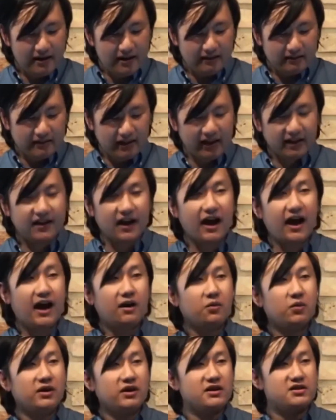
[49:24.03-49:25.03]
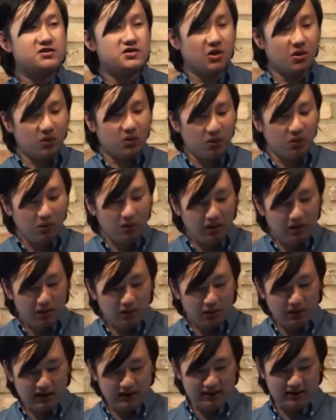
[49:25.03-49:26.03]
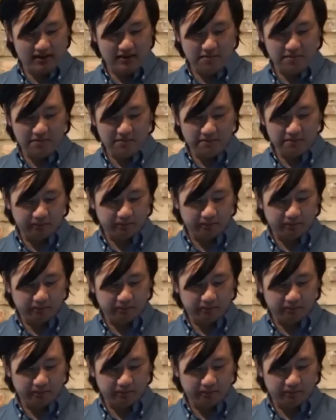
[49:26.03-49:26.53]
that God would atone with him,